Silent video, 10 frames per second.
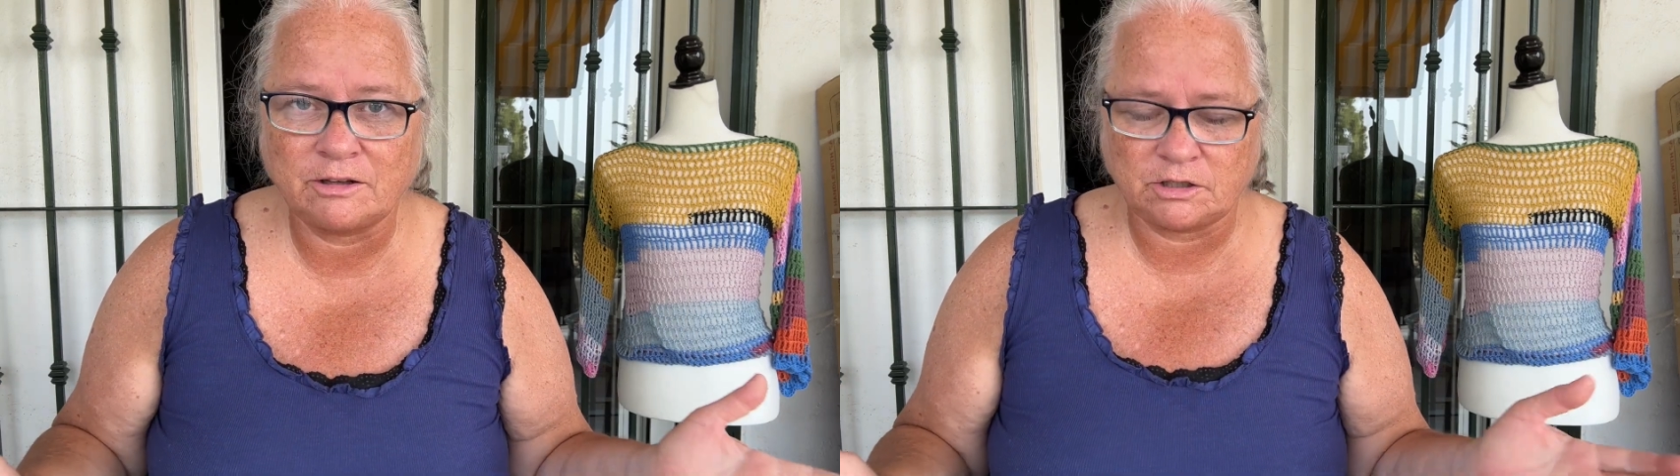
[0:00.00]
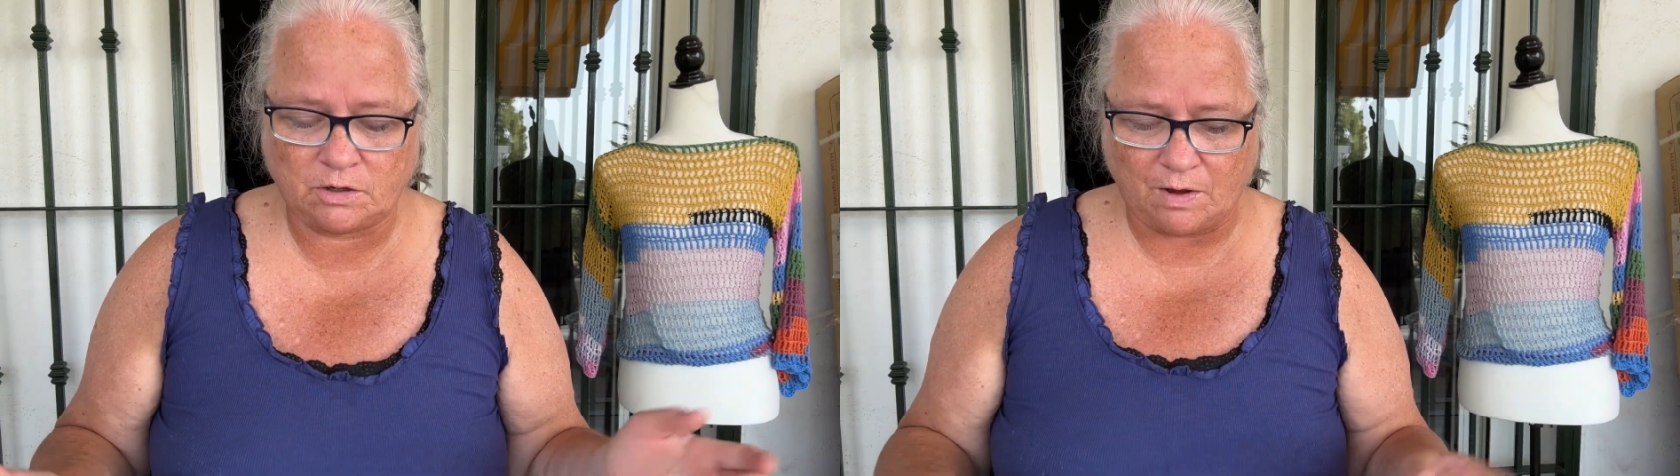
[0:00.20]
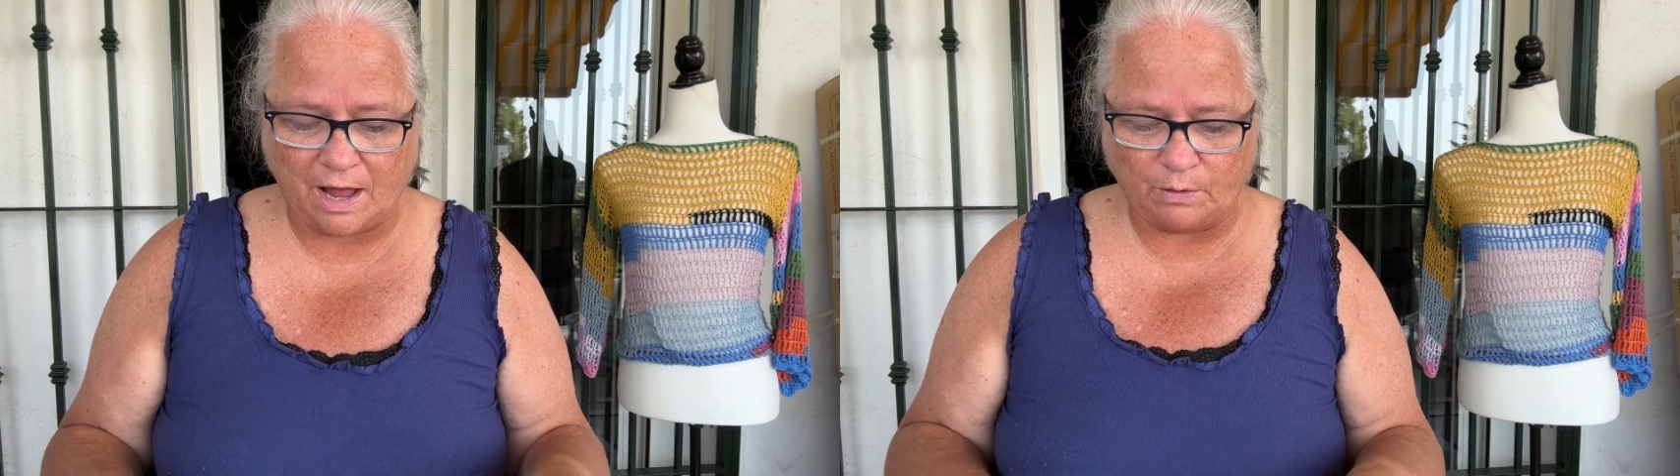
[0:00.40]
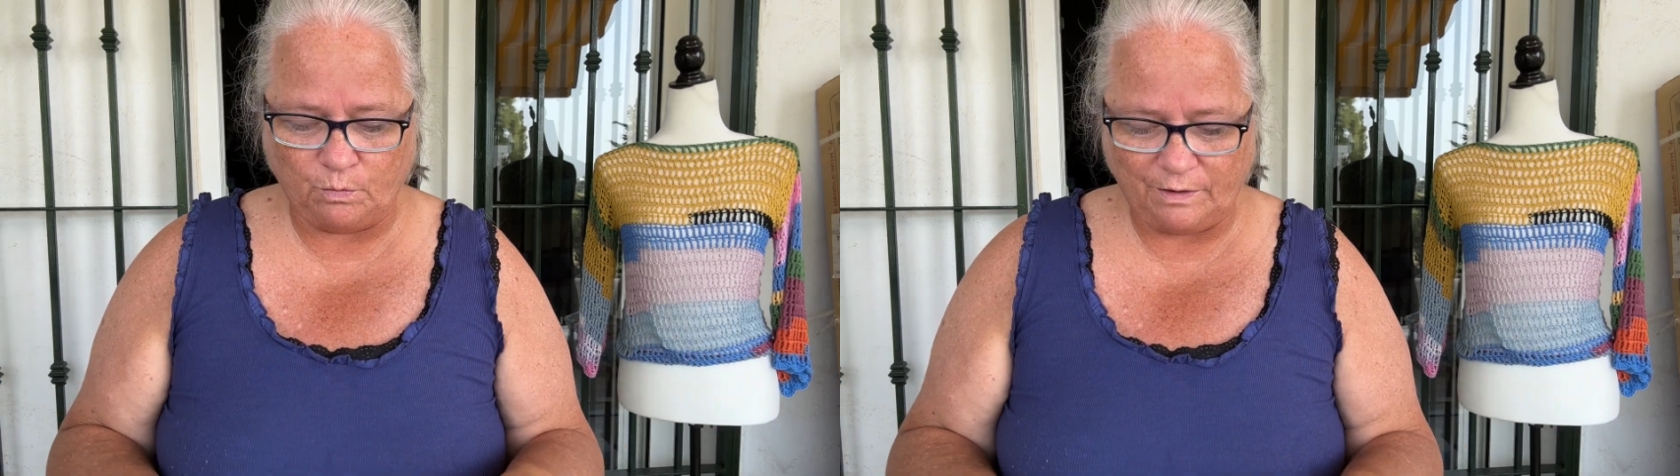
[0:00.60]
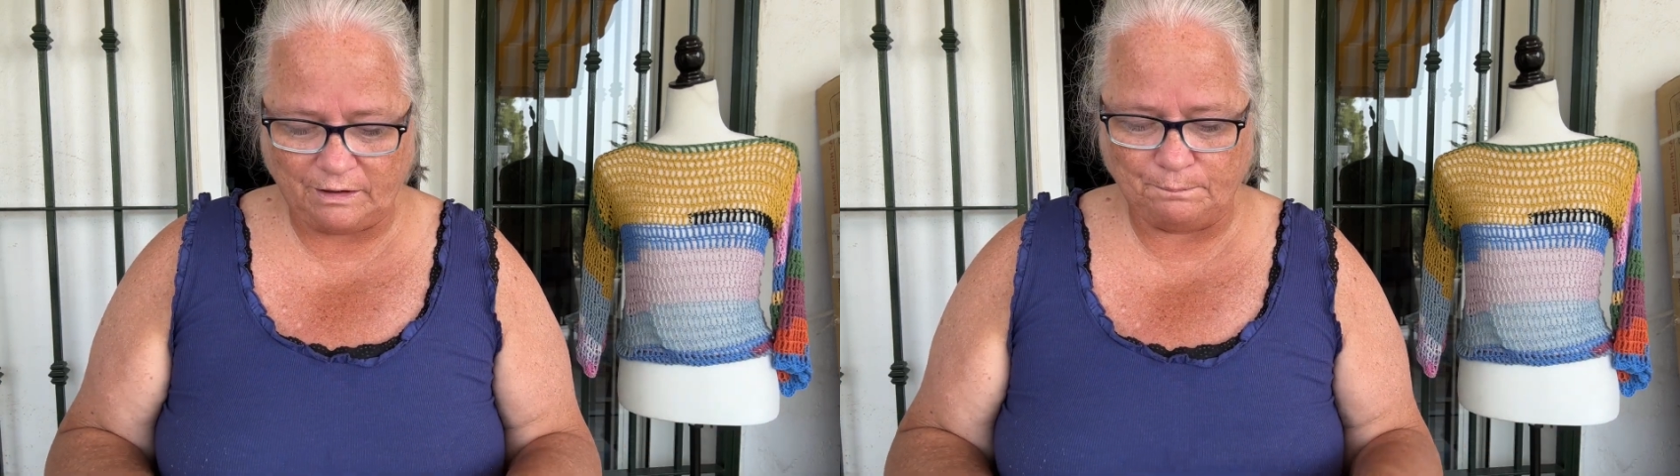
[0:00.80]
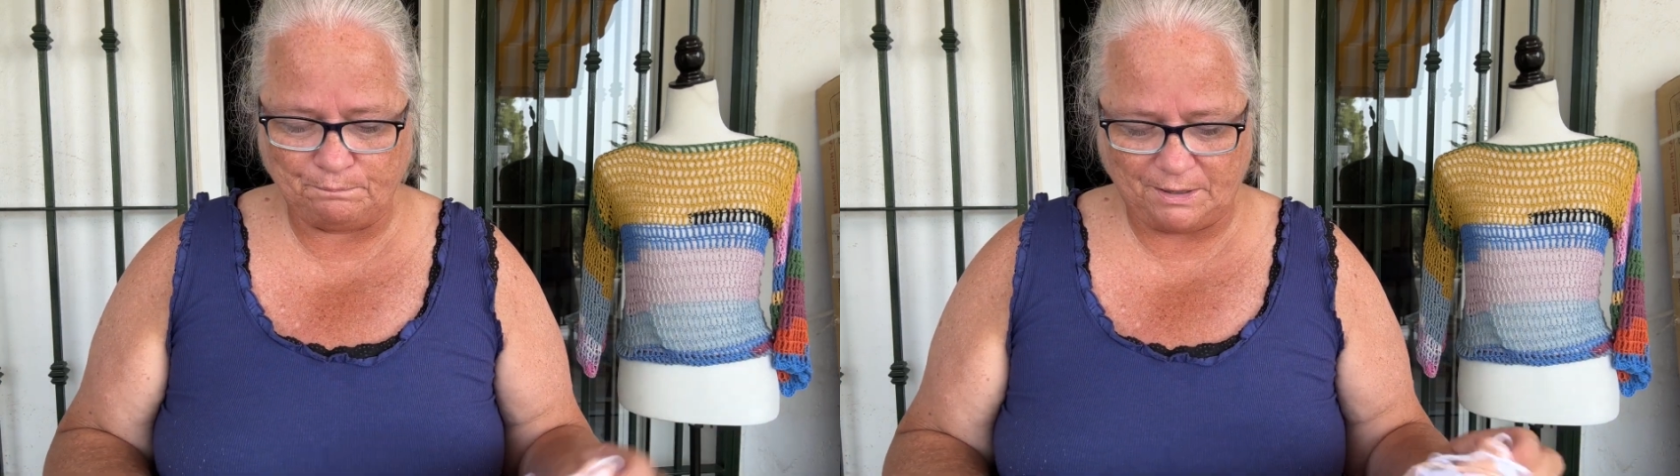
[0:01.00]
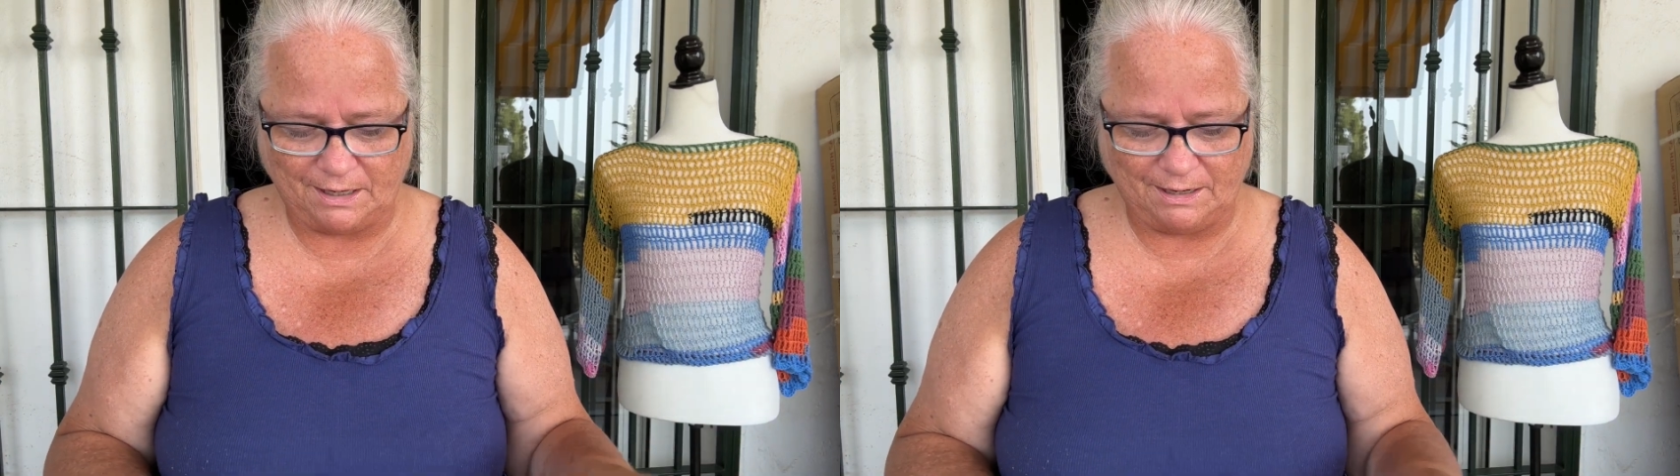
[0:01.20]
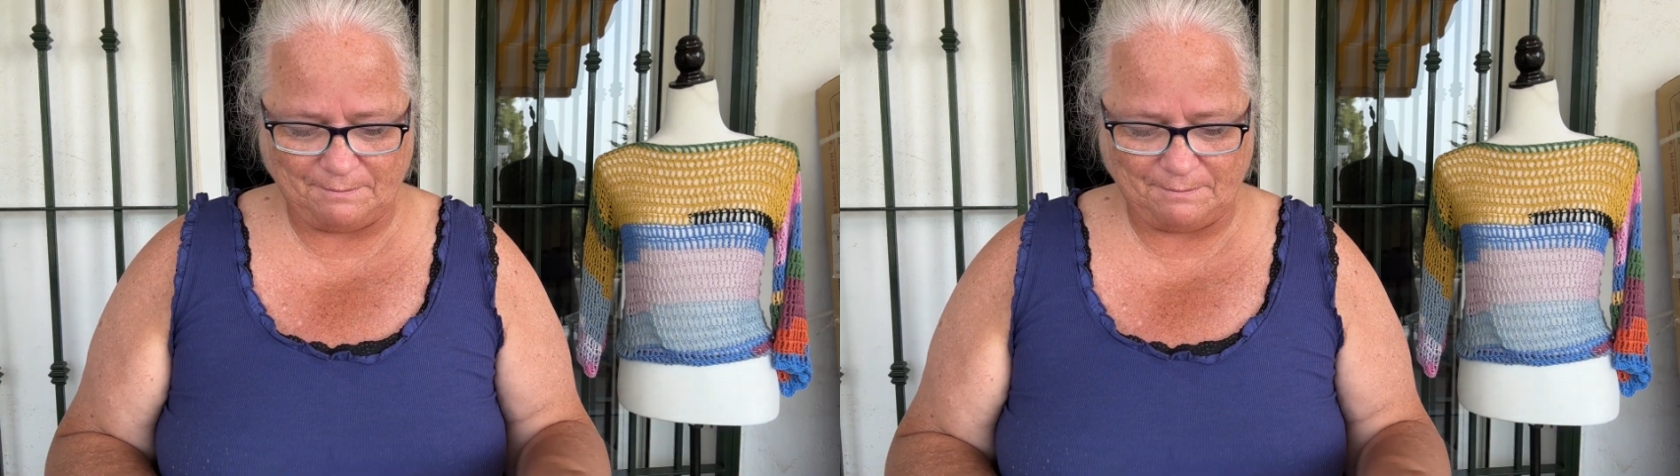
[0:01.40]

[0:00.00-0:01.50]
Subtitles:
So I will be